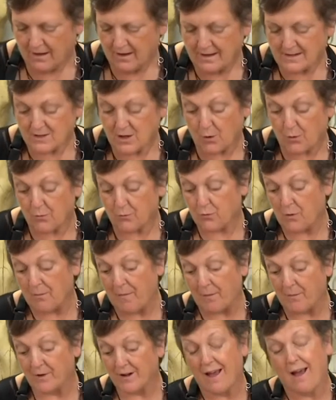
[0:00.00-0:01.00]
So
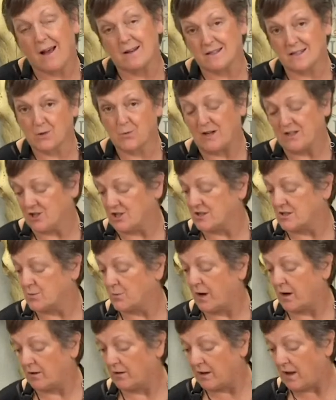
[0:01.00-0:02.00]
remember to ask questions.
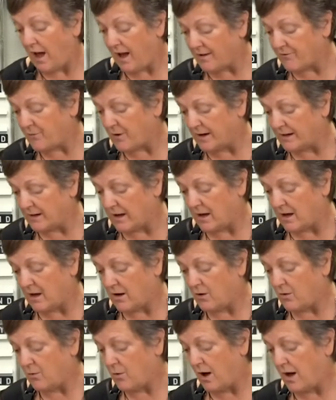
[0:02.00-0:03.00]
We are live right
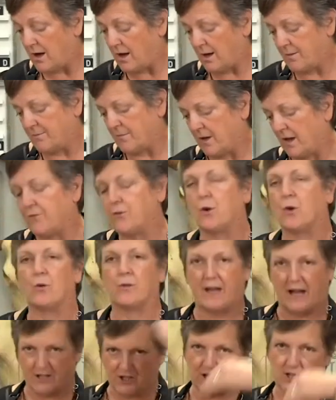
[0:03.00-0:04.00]
now. Um, if you're
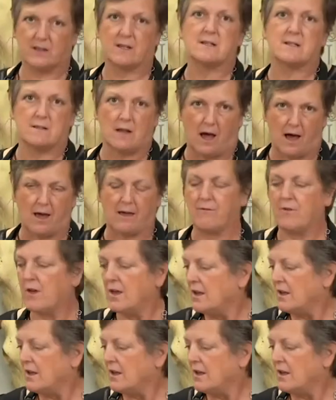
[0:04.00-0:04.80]
catching this live,